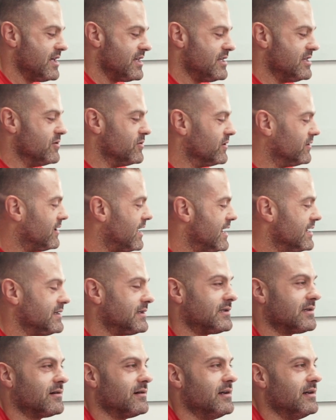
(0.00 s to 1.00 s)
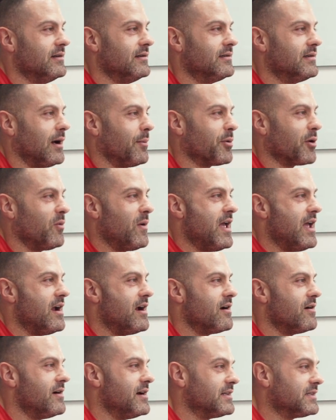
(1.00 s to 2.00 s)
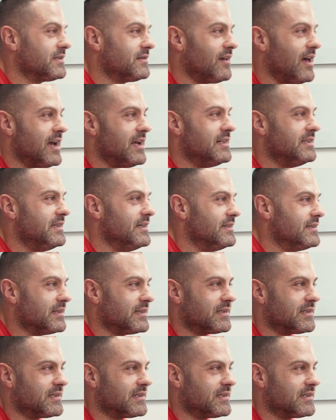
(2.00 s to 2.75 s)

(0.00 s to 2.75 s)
utilize certain Tupperware, and it slides into